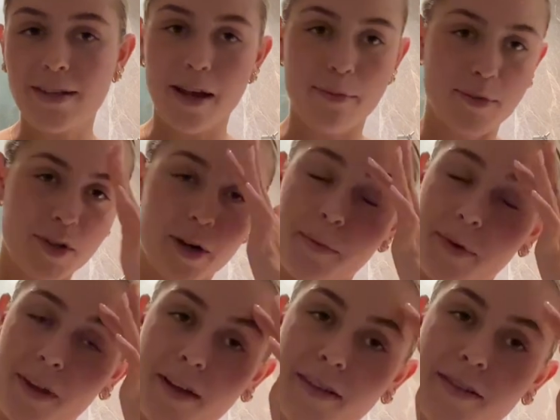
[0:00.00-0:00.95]
to Amsterdam
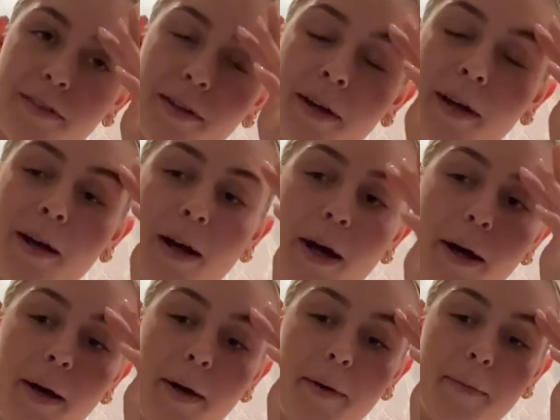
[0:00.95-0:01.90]
with us.
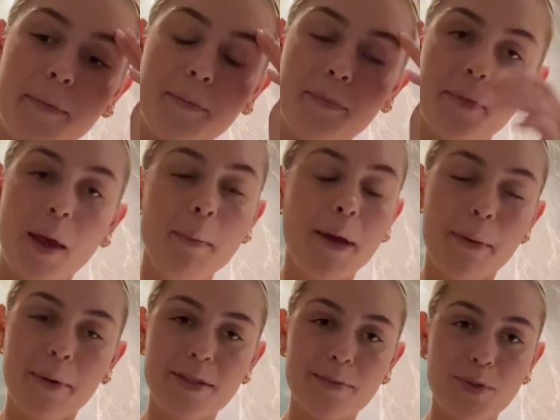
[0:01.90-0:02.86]
But yeah, we
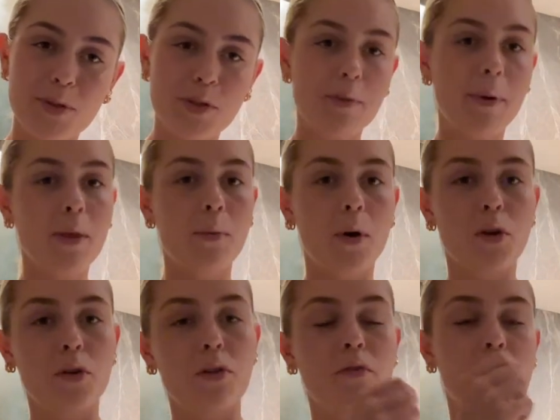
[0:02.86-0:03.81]
had some sushi by the
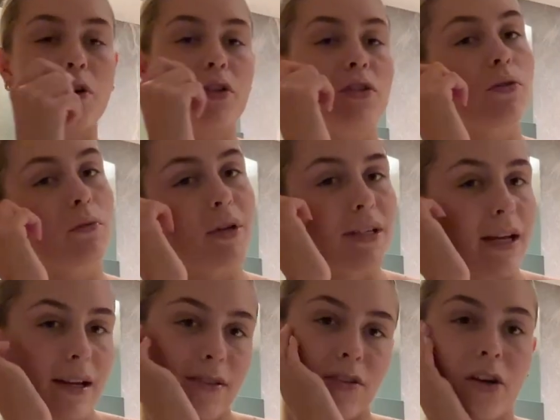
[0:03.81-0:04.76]
water. The first 3
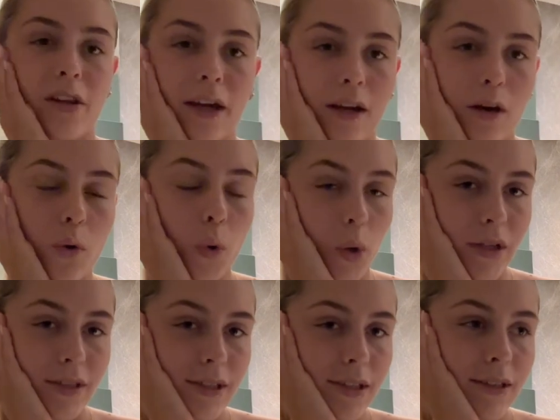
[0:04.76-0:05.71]
days are like
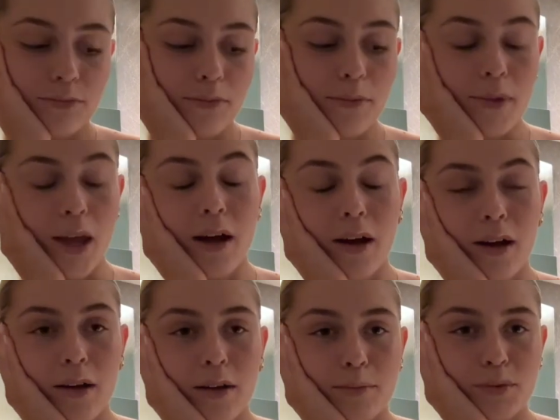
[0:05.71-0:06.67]
quarantine.
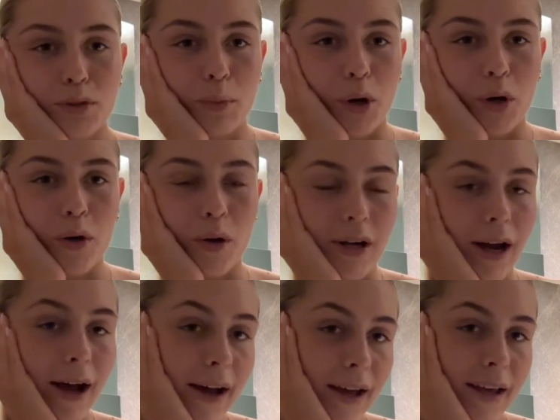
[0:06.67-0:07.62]
Tomorrow I'll go on a
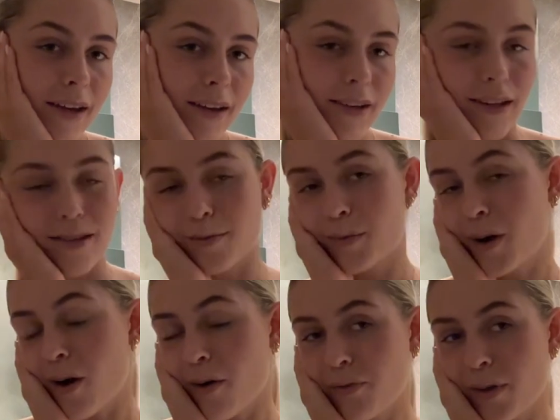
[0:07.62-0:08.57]
hike, get some
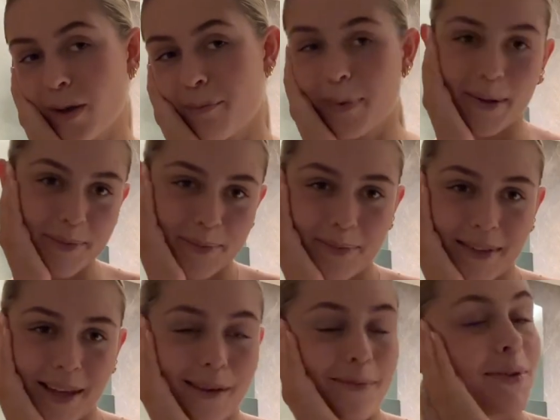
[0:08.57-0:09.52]
coffee, but
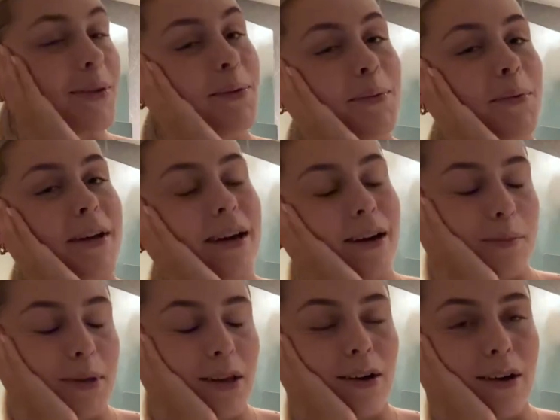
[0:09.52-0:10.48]
yeah, you can come
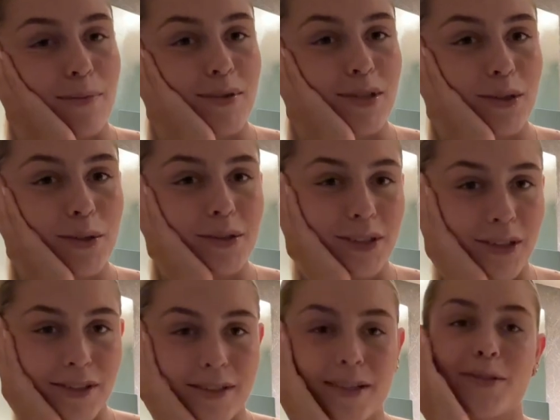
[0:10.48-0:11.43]
along. I'm so
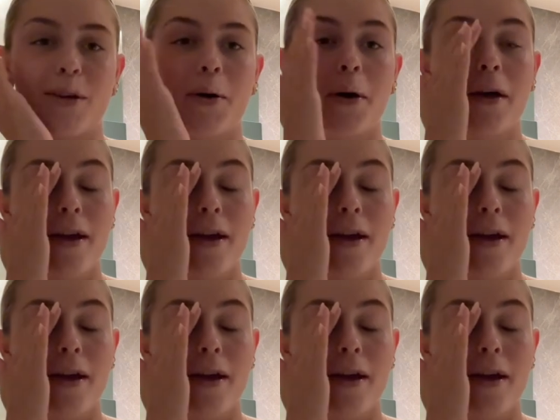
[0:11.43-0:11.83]
exhausted, so